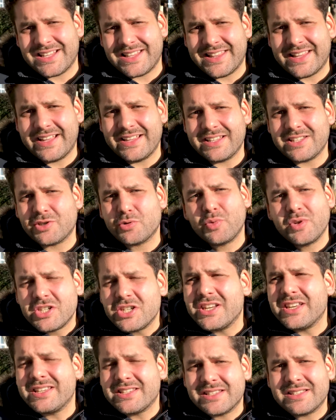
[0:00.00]
and less, which
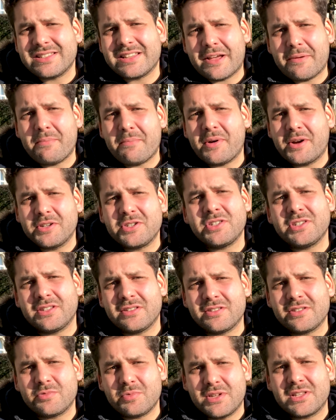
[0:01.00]
isn't that much
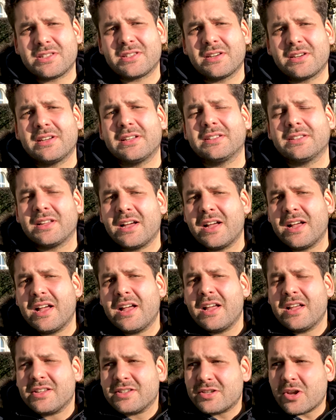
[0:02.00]
in Switzerland.
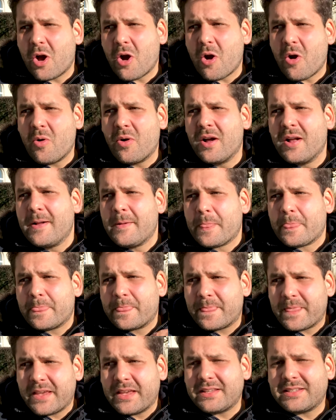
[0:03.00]
So
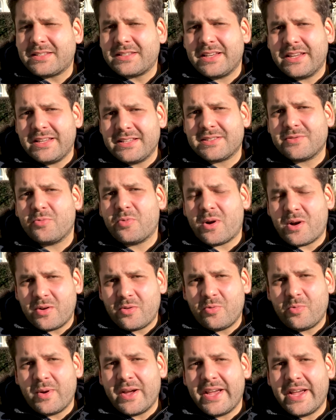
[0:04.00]
this is
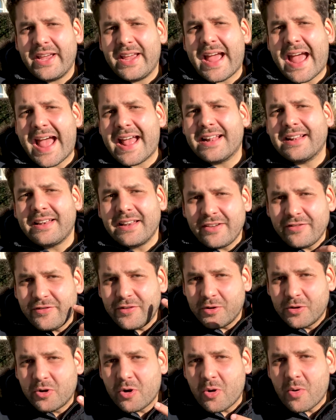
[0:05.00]
one way and if
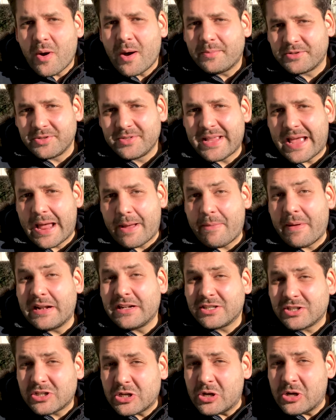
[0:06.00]
you go up to them
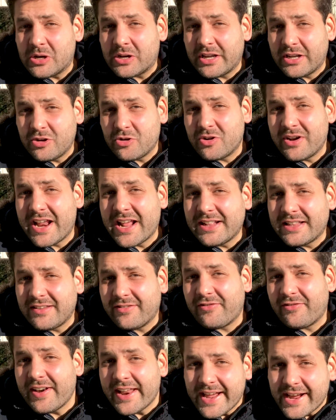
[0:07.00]
and talk in your
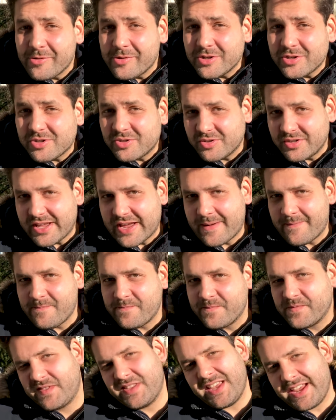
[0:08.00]
native language to them
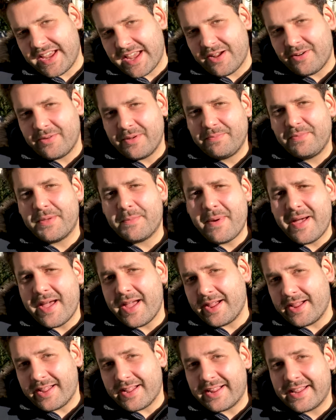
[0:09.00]
they go in the
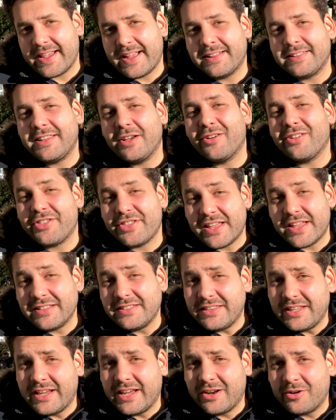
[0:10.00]
back and get the
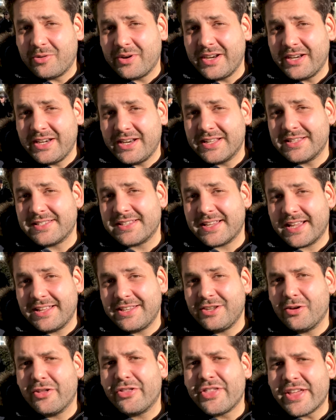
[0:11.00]
authentic ingredients get
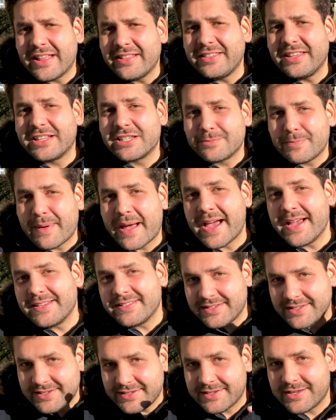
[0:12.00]
the authentic
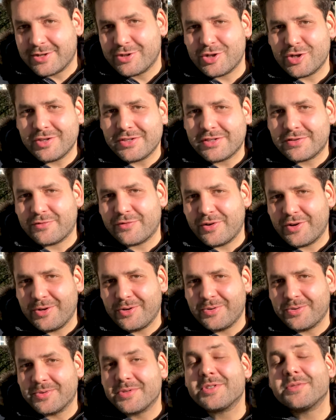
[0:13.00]
spices just for
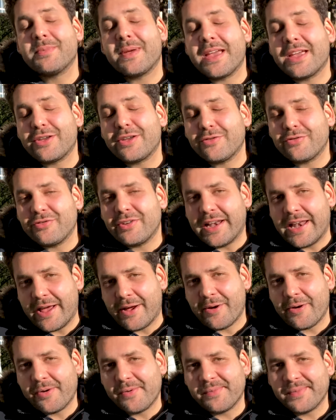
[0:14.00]
you to make you feel at
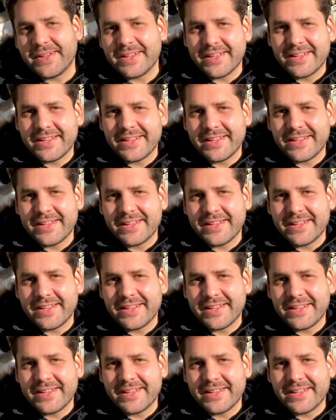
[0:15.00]
home